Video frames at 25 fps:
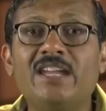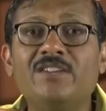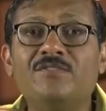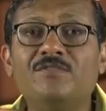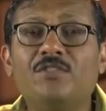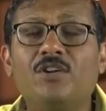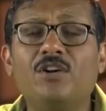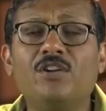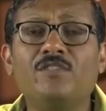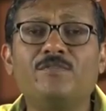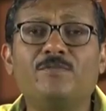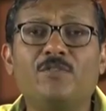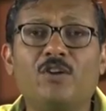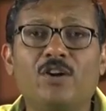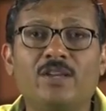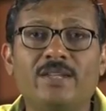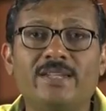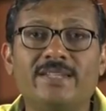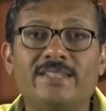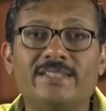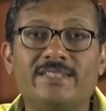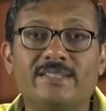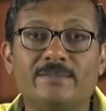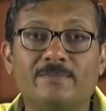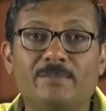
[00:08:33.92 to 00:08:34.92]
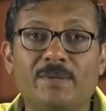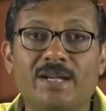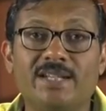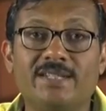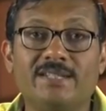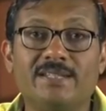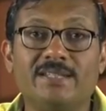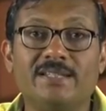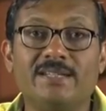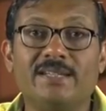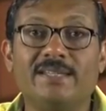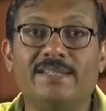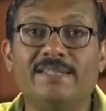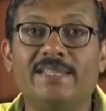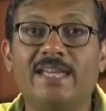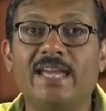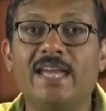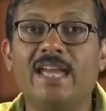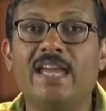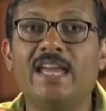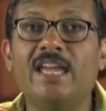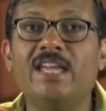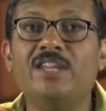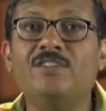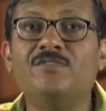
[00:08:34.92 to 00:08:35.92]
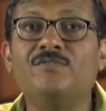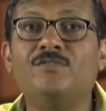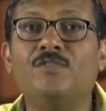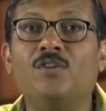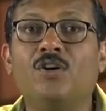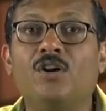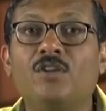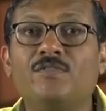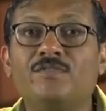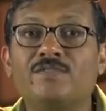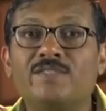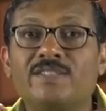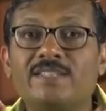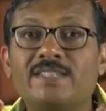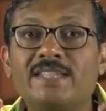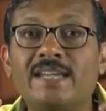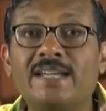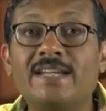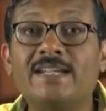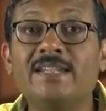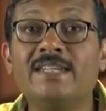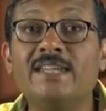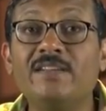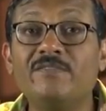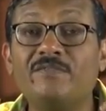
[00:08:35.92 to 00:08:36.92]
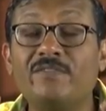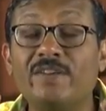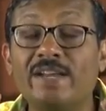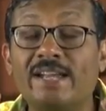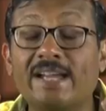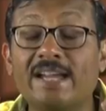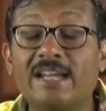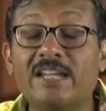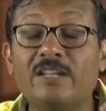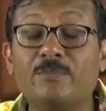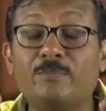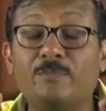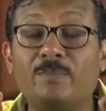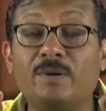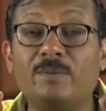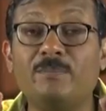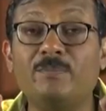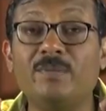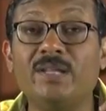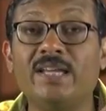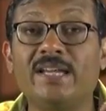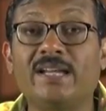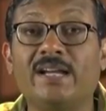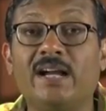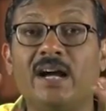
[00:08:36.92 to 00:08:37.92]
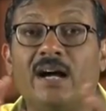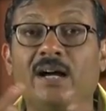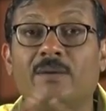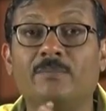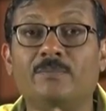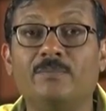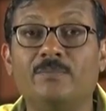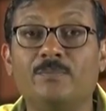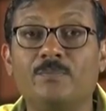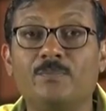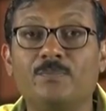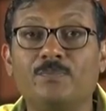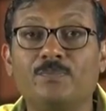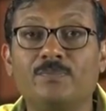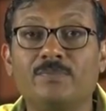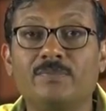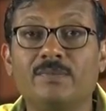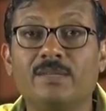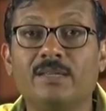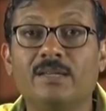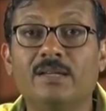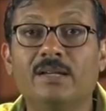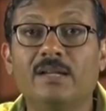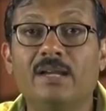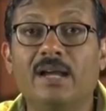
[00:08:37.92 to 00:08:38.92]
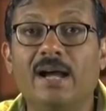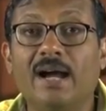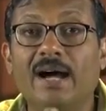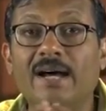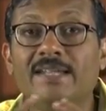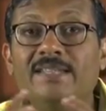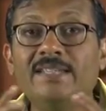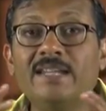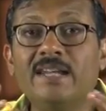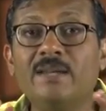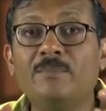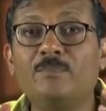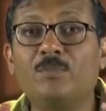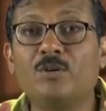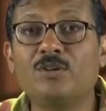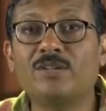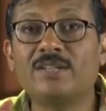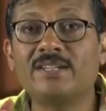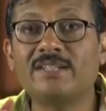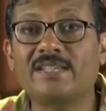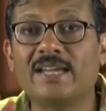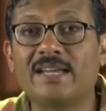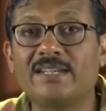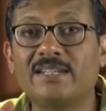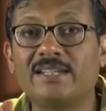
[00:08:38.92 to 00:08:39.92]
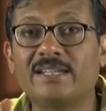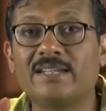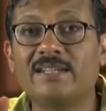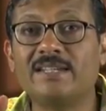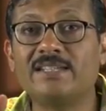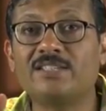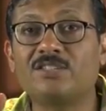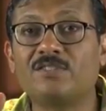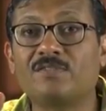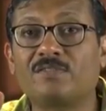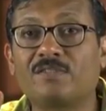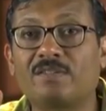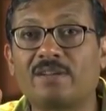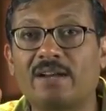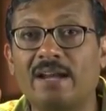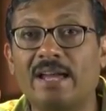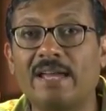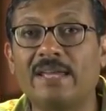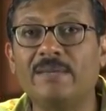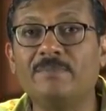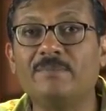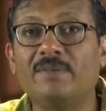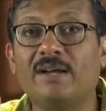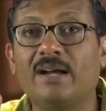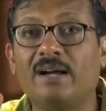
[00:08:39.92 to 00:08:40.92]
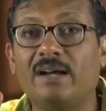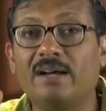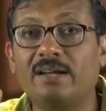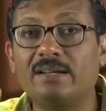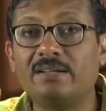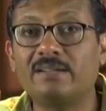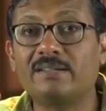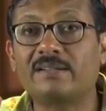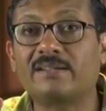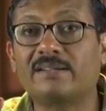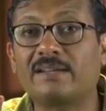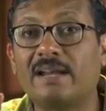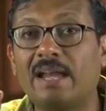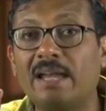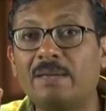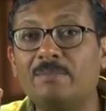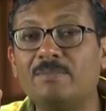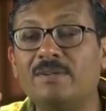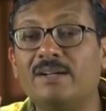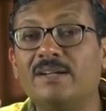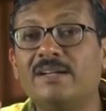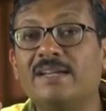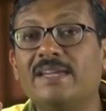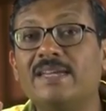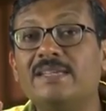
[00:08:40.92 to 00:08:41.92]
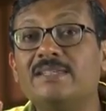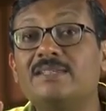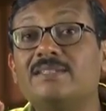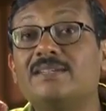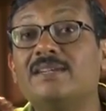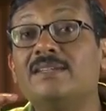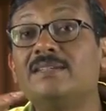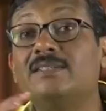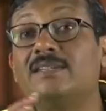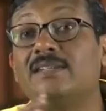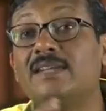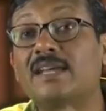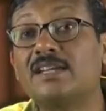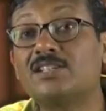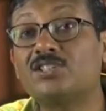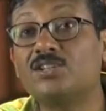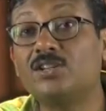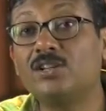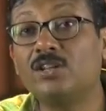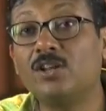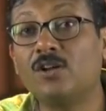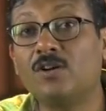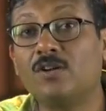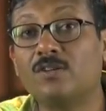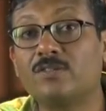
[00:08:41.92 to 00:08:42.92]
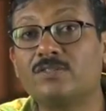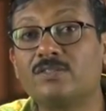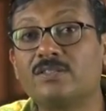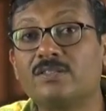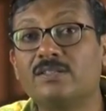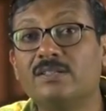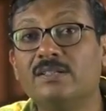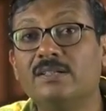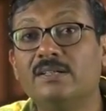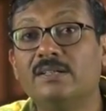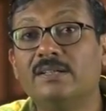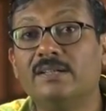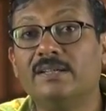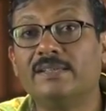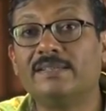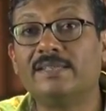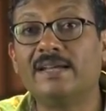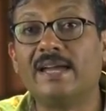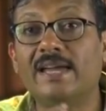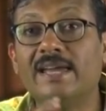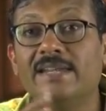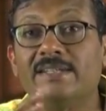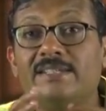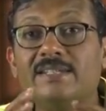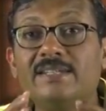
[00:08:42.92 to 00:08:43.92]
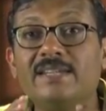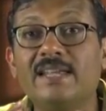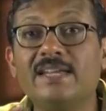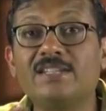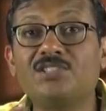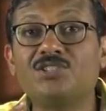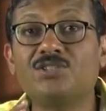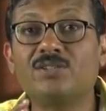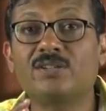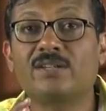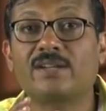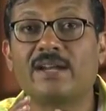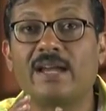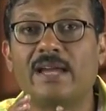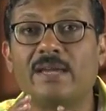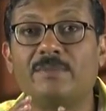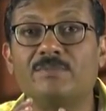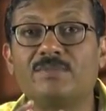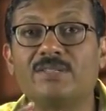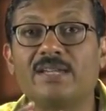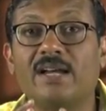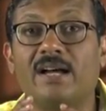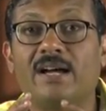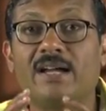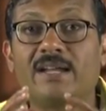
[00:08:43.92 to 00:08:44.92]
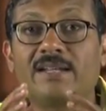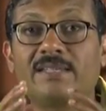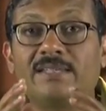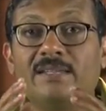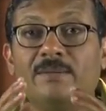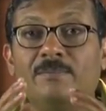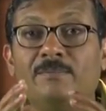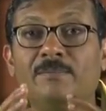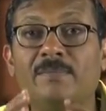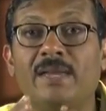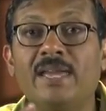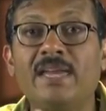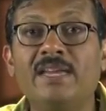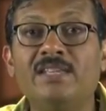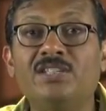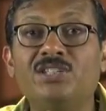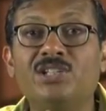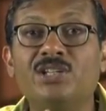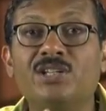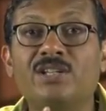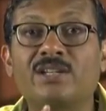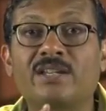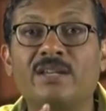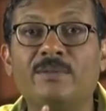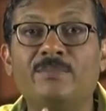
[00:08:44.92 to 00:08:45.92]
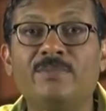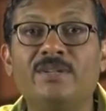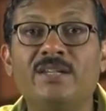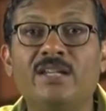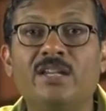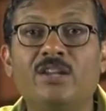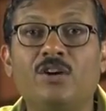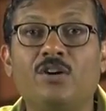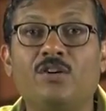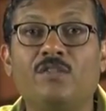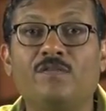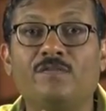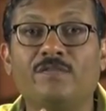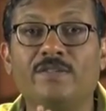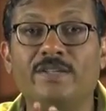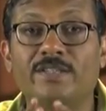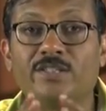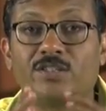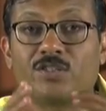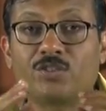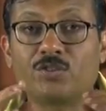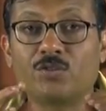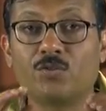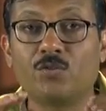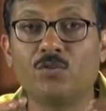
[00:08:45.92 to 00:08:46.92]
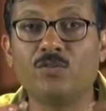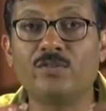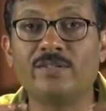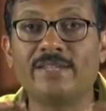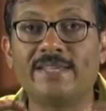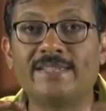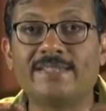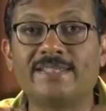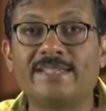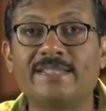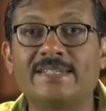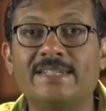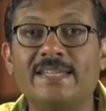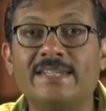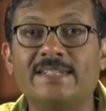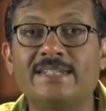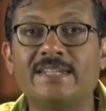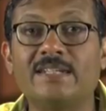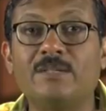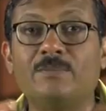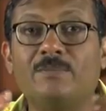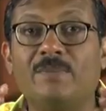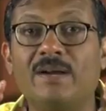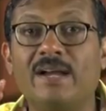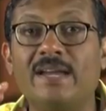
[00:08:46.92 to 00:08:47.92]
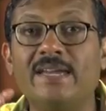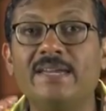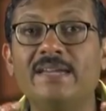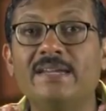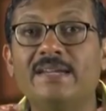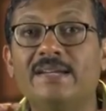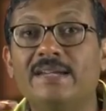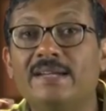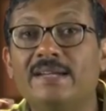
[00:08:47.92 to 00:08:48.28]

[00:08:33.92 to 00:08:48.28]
involve violence, but they involve significant public harm. Other important categories of crime are crime against international laws. The international crimes are the major criminal offense so designated by